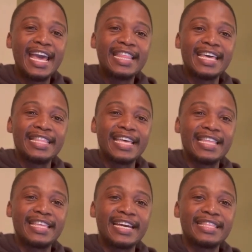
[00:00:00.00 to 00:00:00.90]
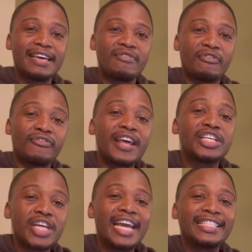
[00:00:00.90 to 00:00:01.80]
the, the, the, the, the
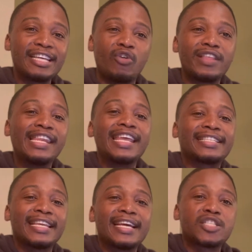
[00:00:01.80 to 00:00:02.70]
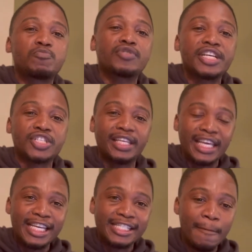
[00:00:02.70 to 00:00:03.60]
French idea or the Latin expression
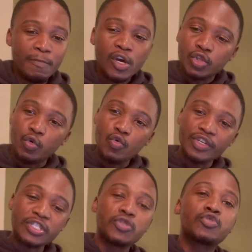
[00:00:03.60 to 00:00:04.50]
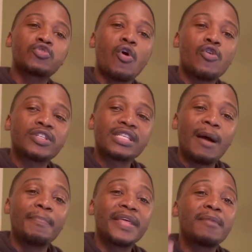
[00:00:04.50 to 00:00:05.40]
is to restore
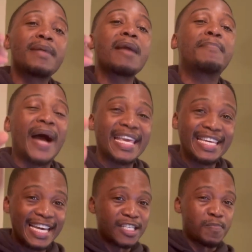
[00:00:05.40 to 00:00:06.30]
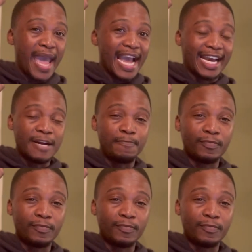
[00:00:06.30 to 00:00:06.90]
something by buying it back.